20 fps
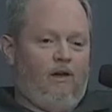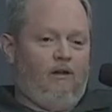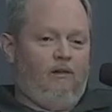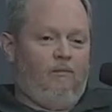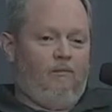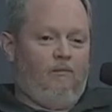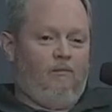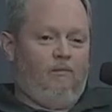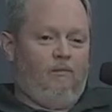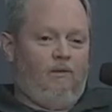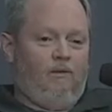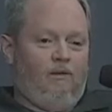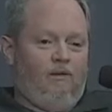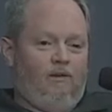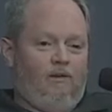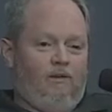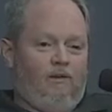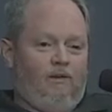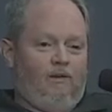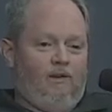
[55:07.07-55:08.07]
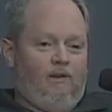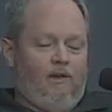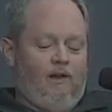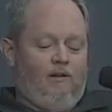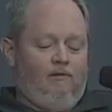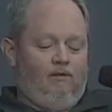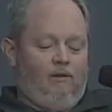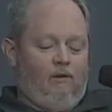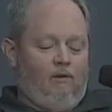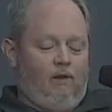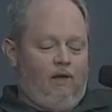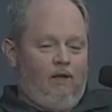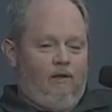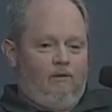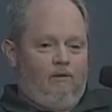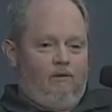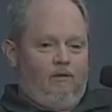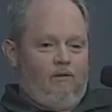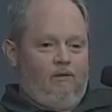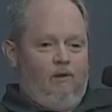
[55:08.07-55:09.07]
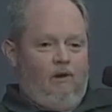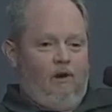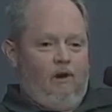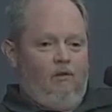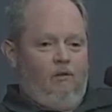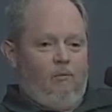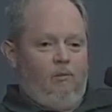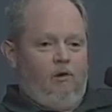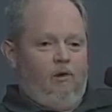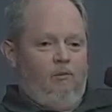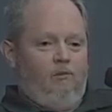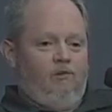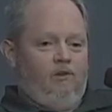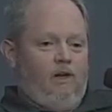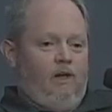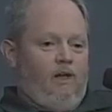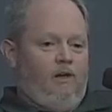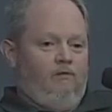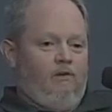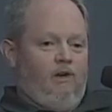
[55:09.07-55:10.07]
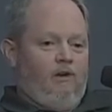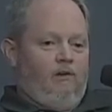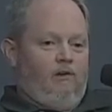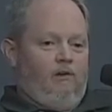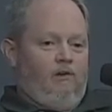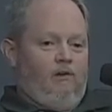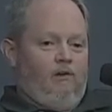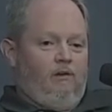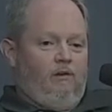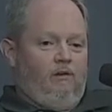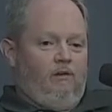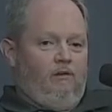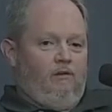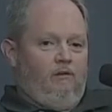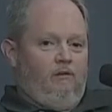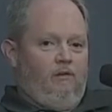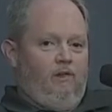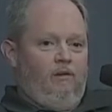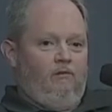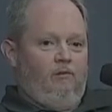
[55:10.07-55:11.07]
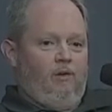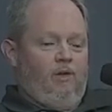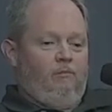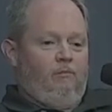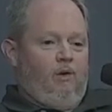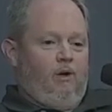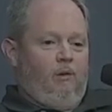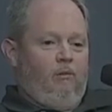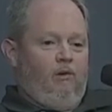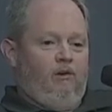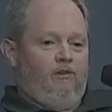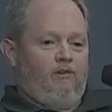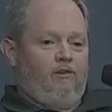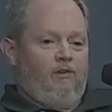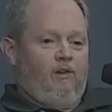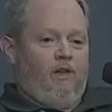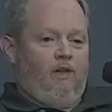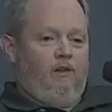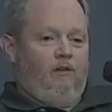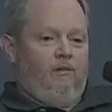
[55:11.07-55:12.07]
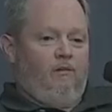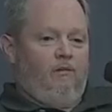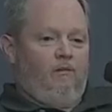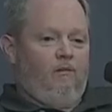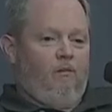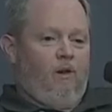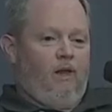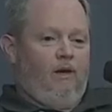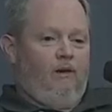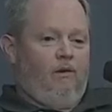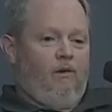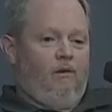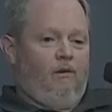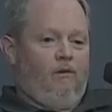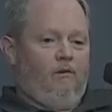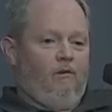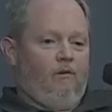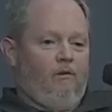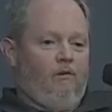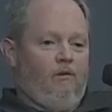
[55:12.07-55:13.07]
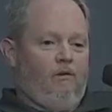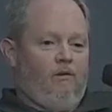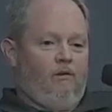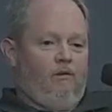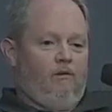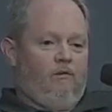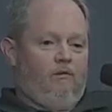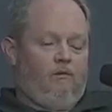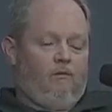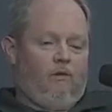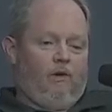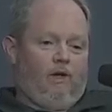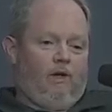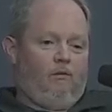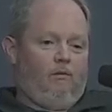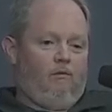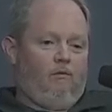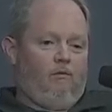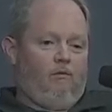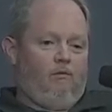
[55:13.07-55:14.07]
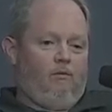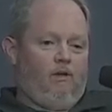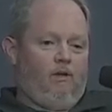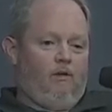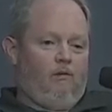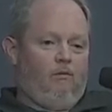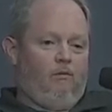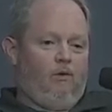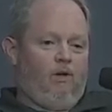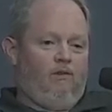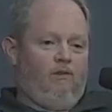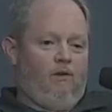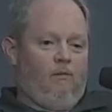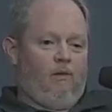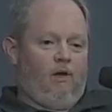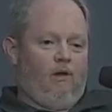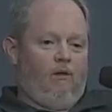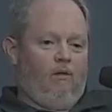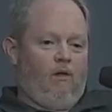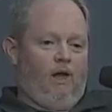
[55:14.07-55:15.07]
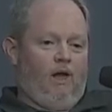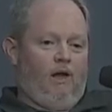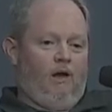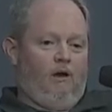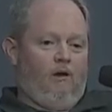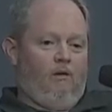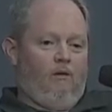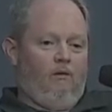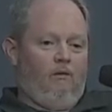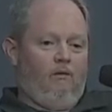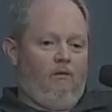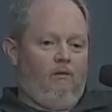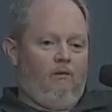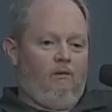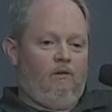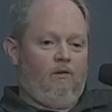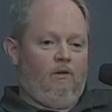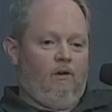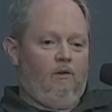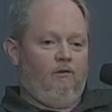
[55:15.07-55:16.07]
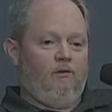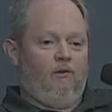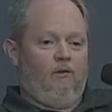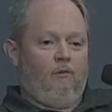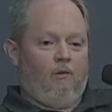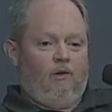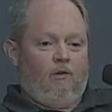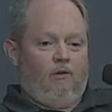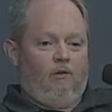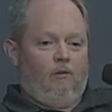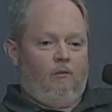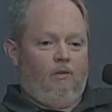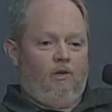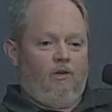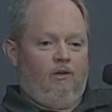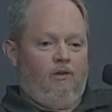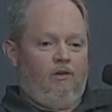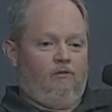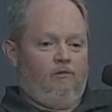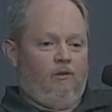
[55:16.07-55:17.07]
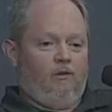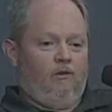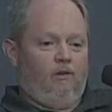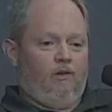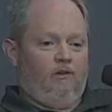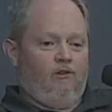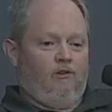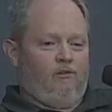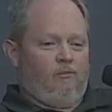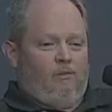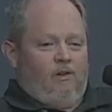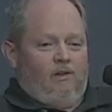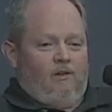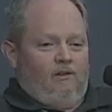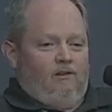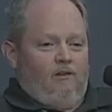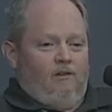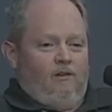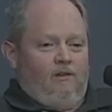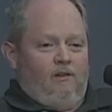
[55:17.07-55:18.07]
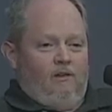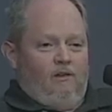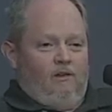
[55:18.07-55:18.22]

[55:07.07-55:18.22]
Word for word: I, I feel like there are other poems that I haven't, that have been published that later, when I, you know, read them out loud, I'll do them a little bit differently just because,